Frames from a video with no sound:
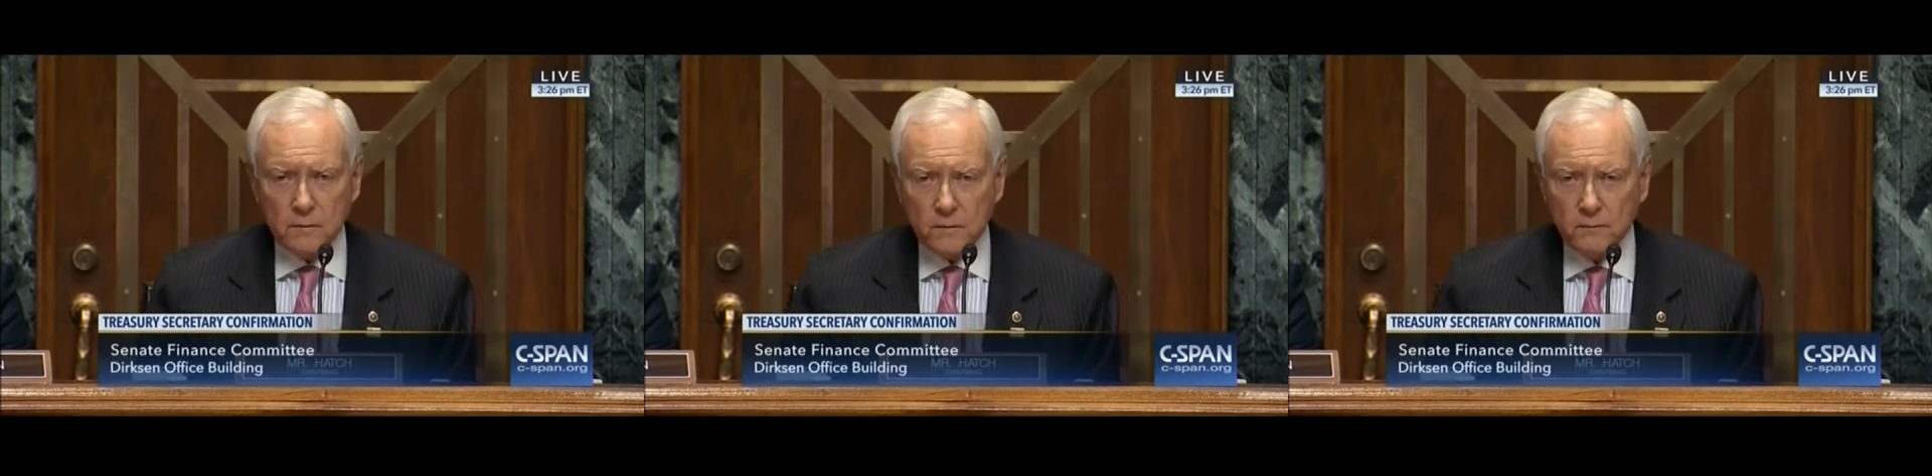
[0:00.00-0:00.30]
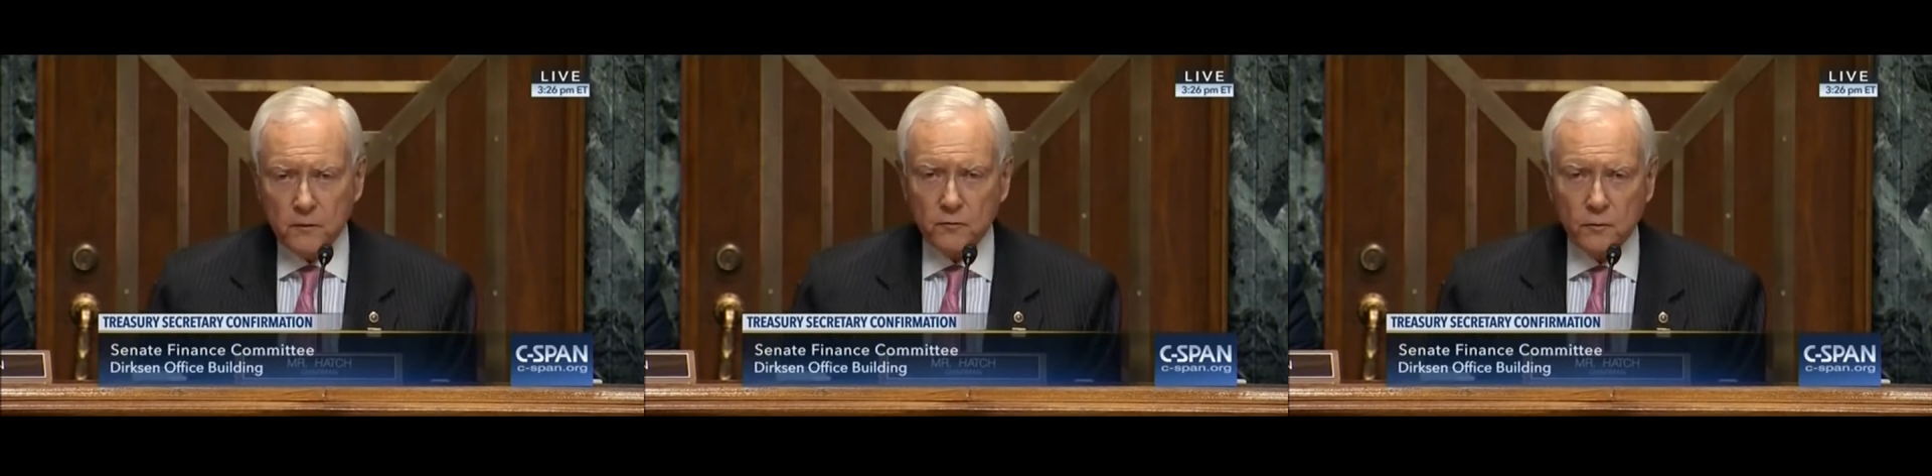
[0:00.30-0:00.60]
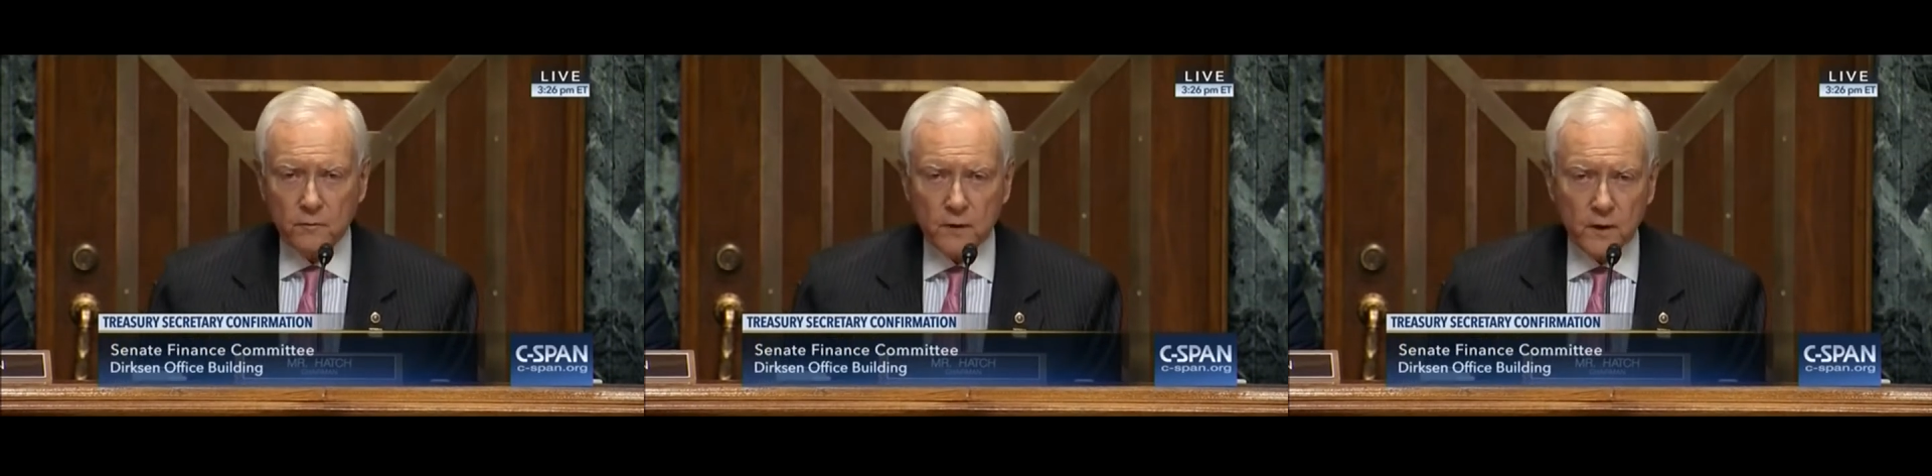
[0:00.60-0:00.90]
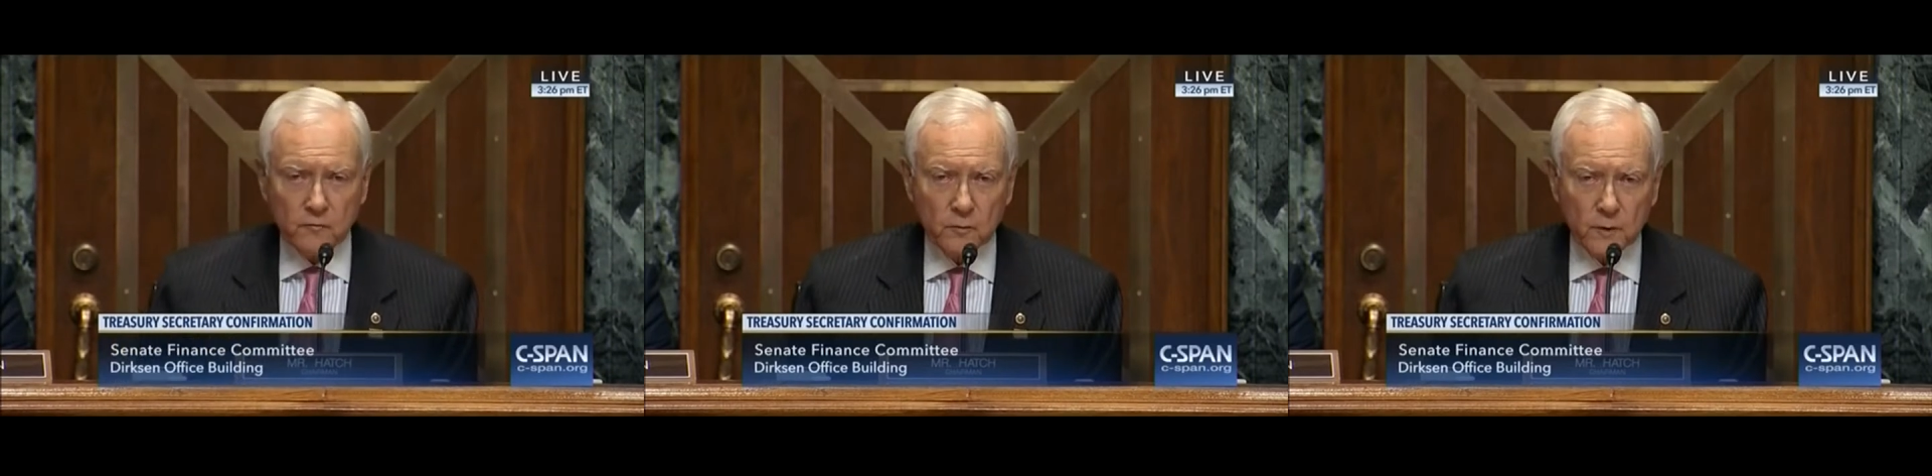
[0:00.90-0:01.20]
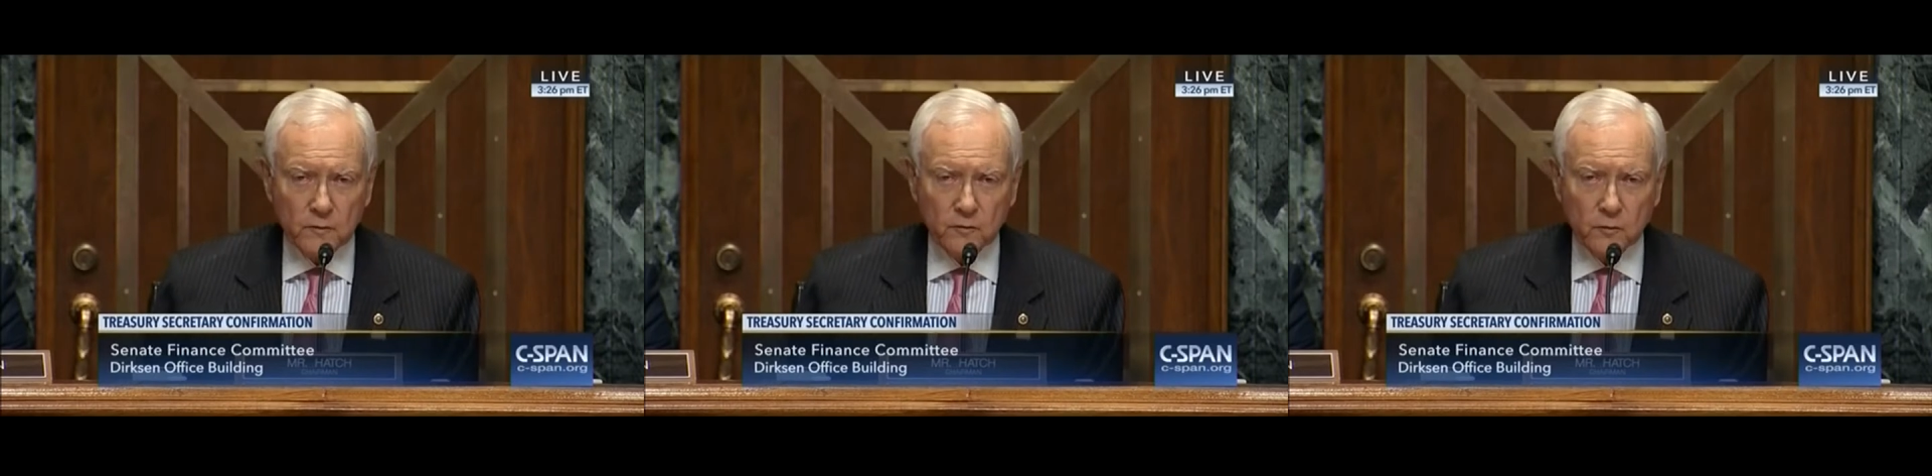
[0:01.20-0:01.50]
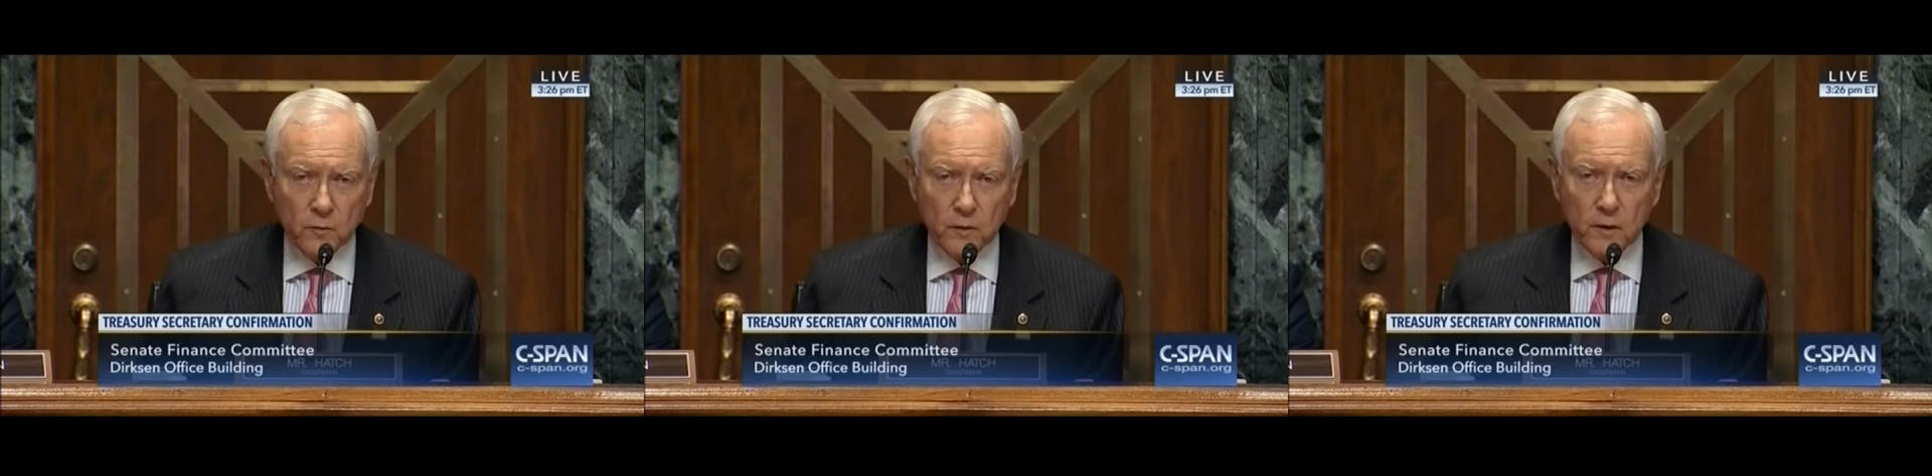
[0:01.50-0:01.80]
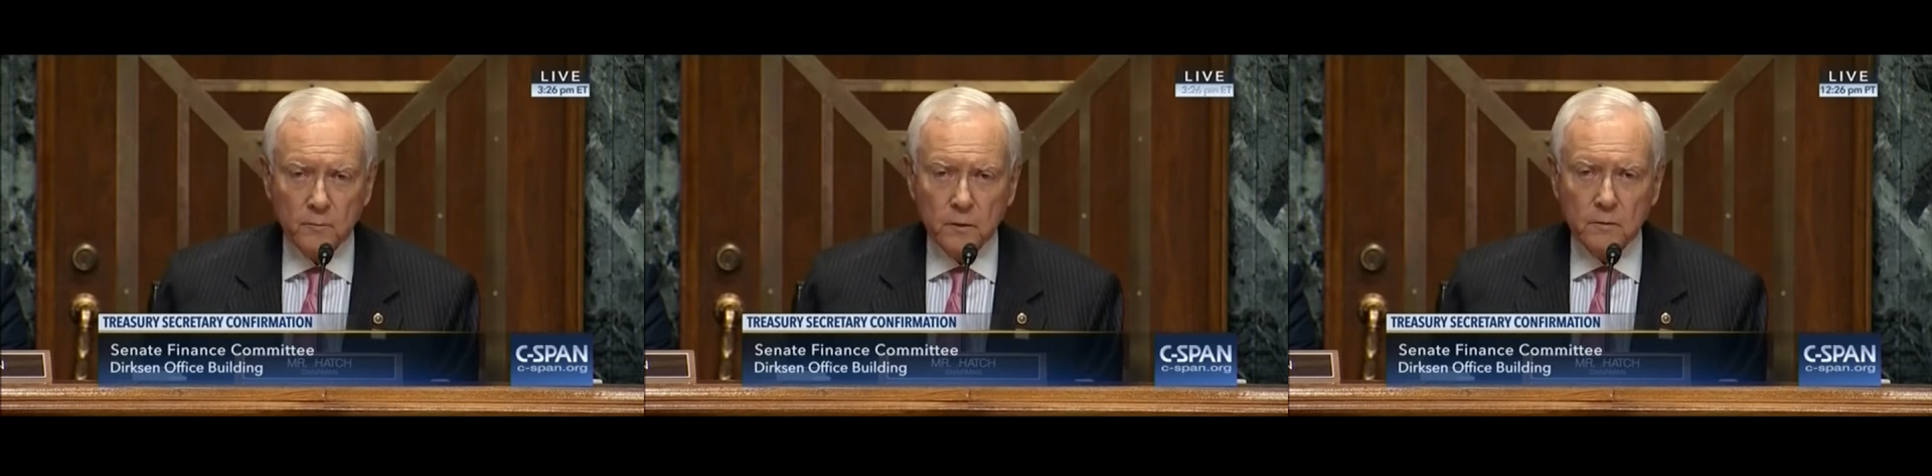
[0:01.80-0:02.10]
fiscal and financial mess that we're
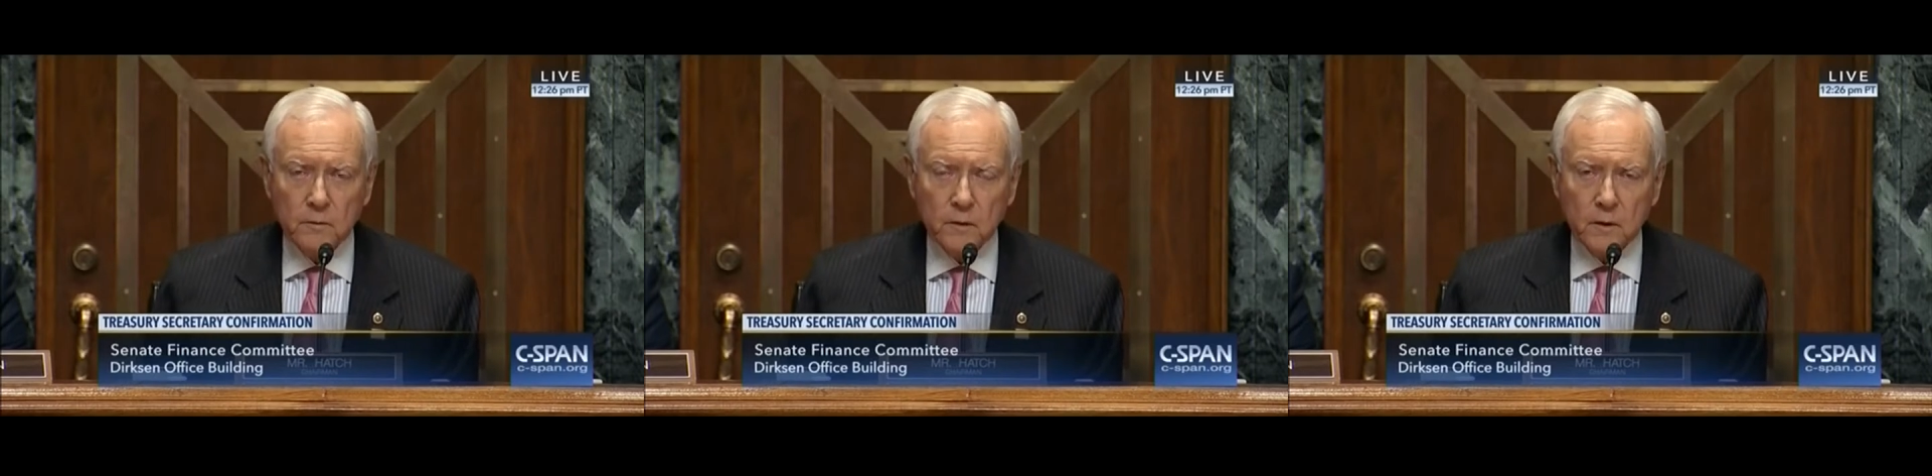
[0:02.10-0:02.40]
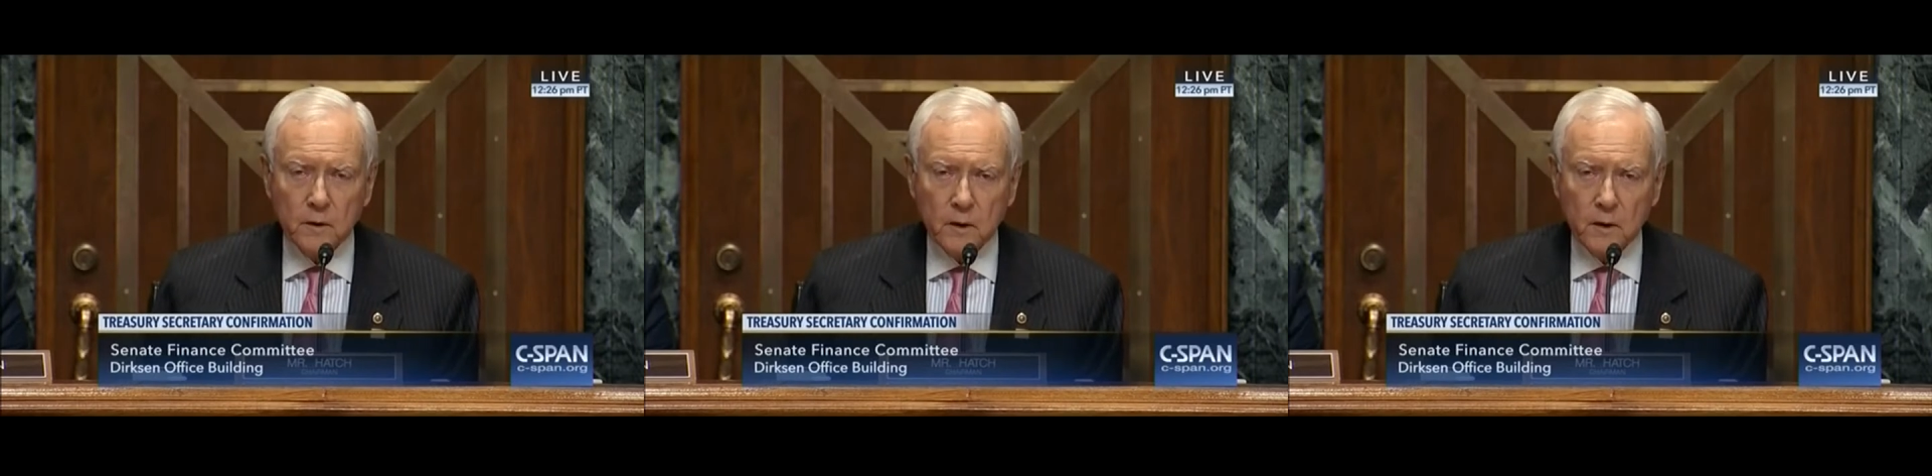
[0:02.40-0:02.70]
in, but uh,